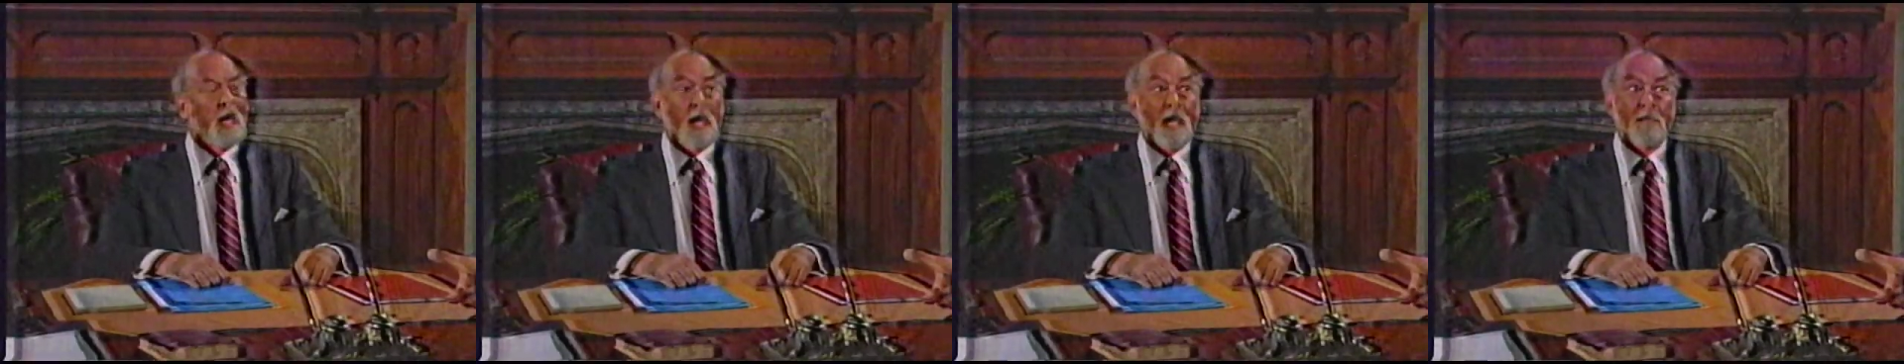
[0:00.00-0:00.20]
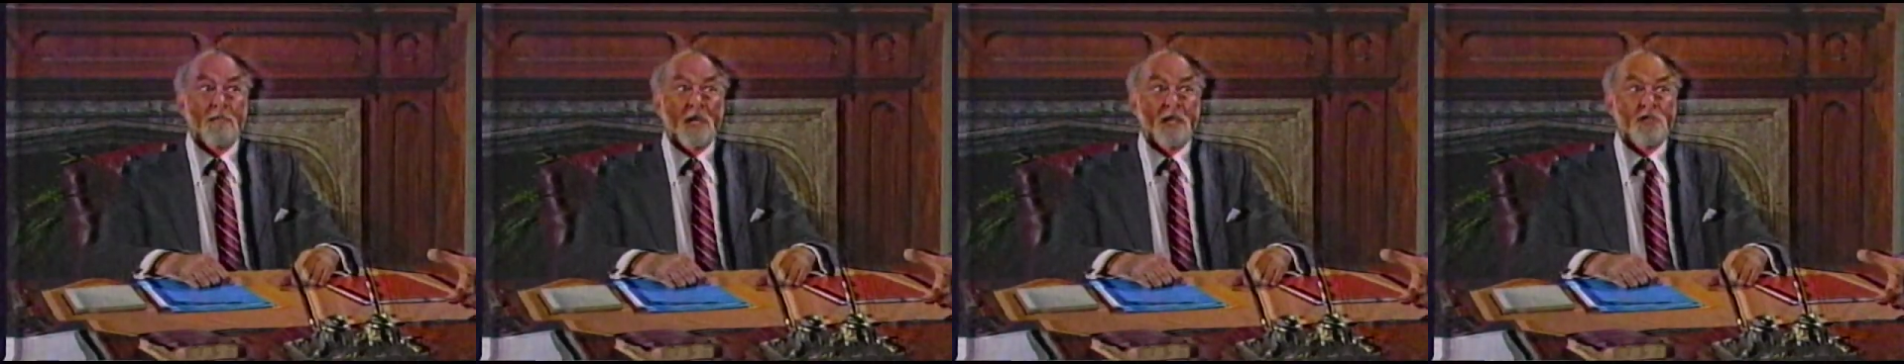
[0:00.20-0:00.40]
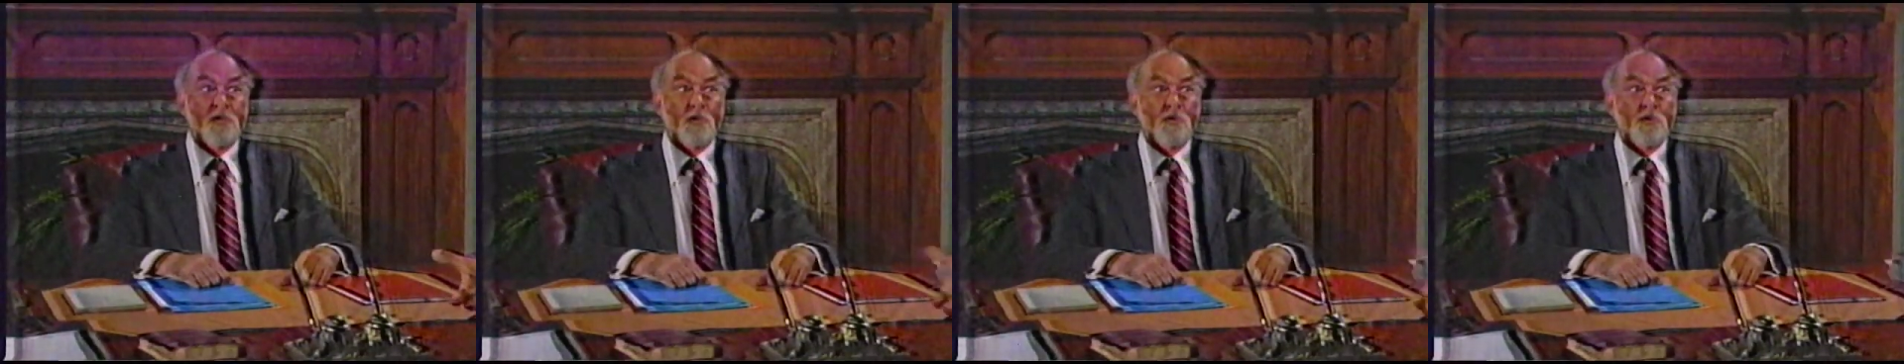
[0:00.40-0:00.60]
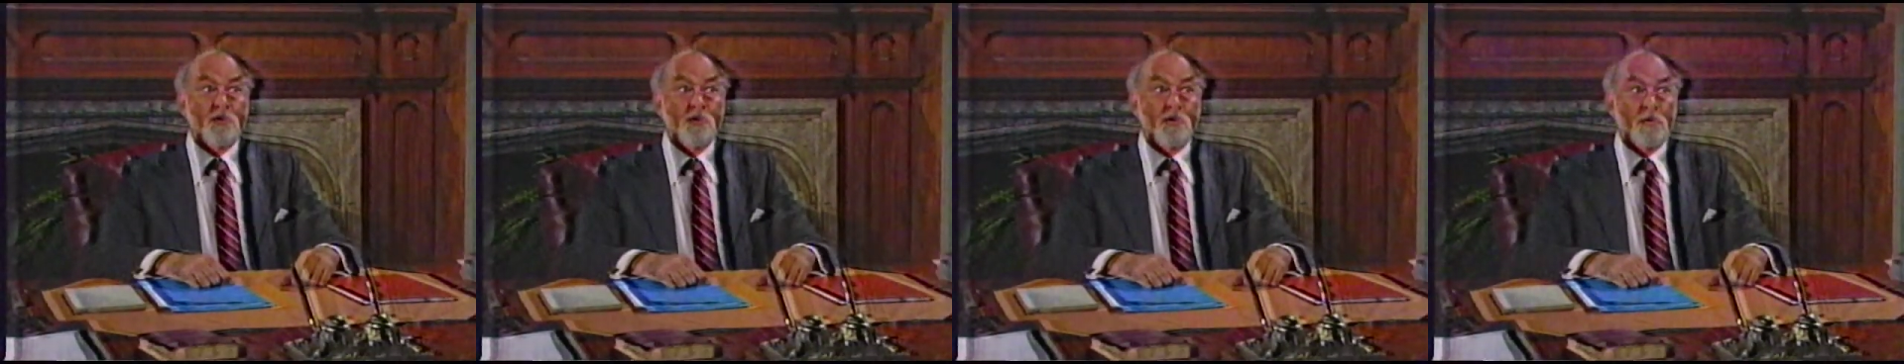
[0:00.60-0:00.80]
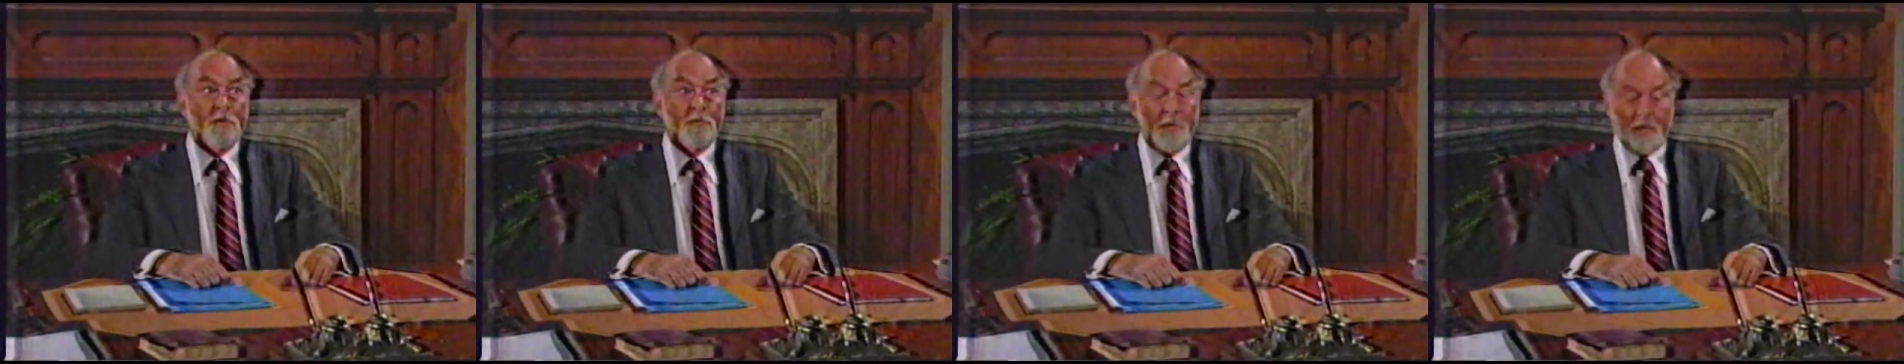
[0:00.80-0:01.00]
I'm not so
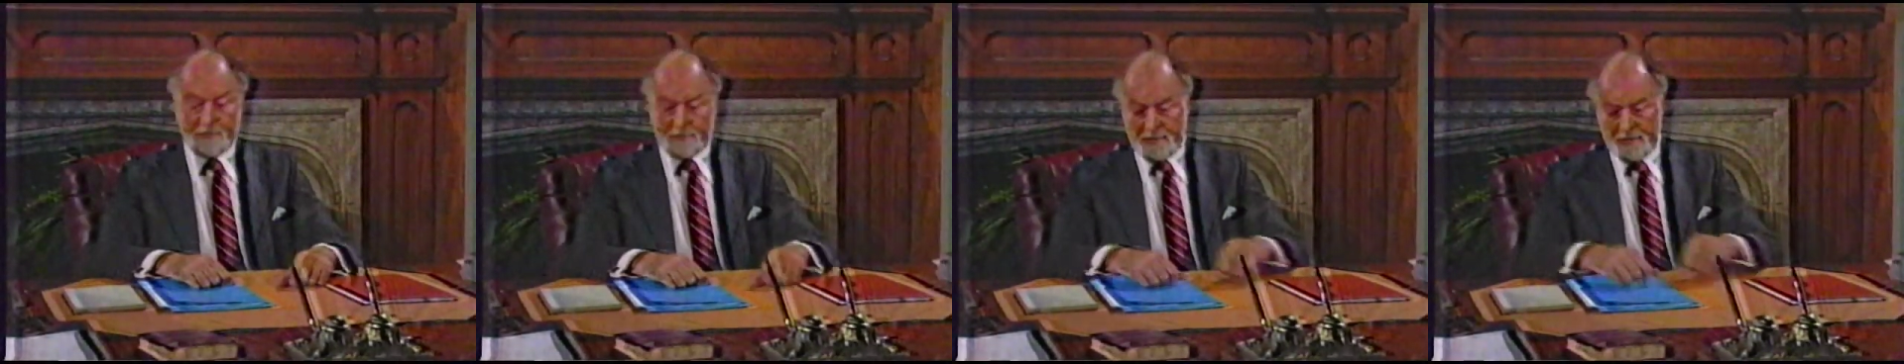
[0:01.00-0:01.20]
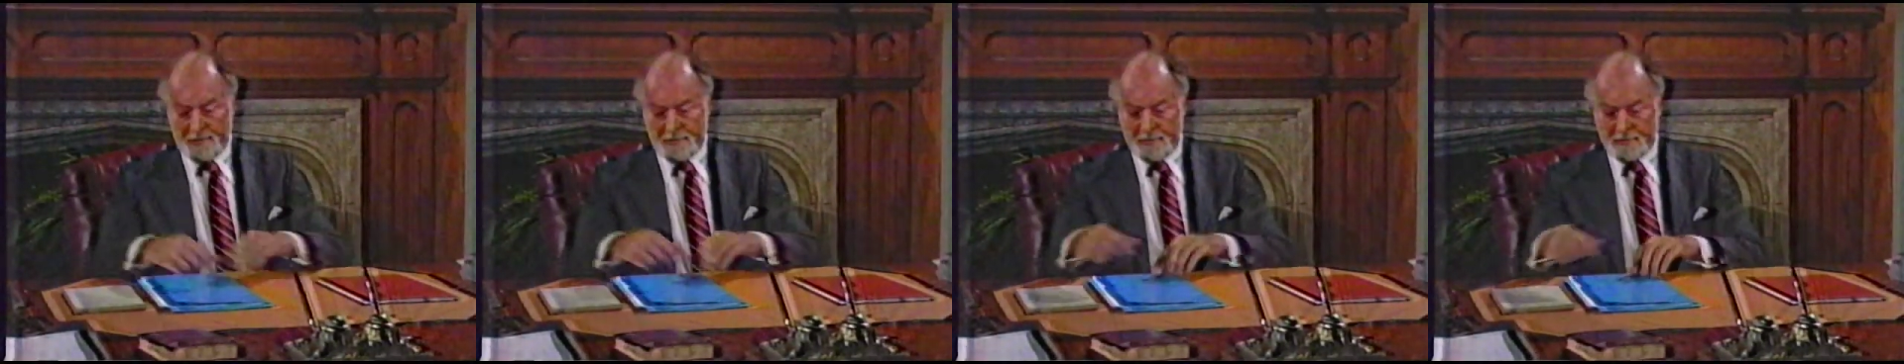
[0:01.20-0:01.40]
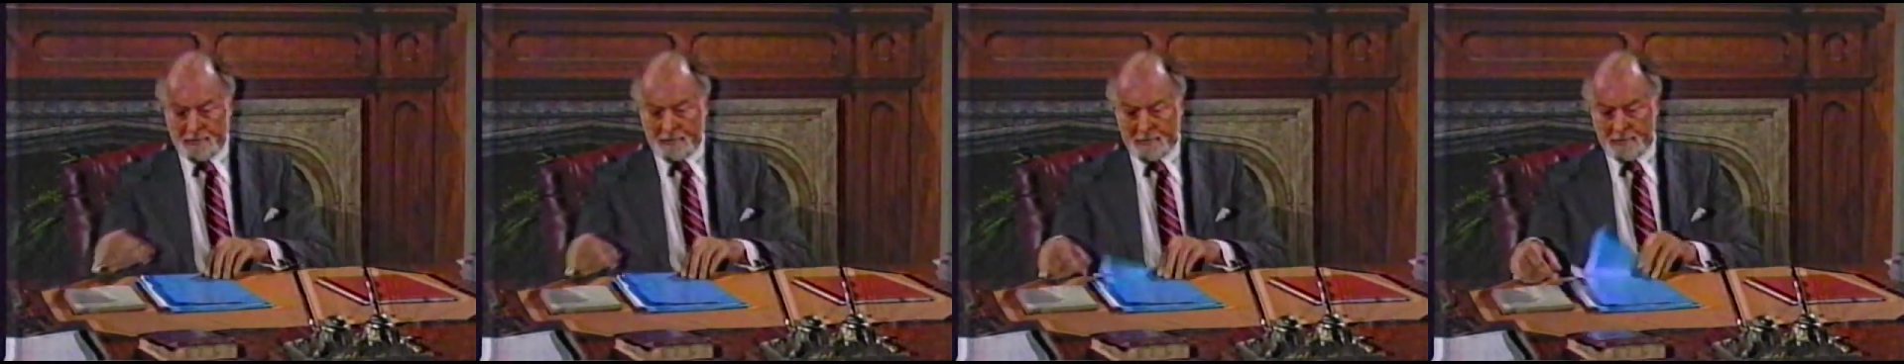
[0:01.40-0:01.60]
sure about that.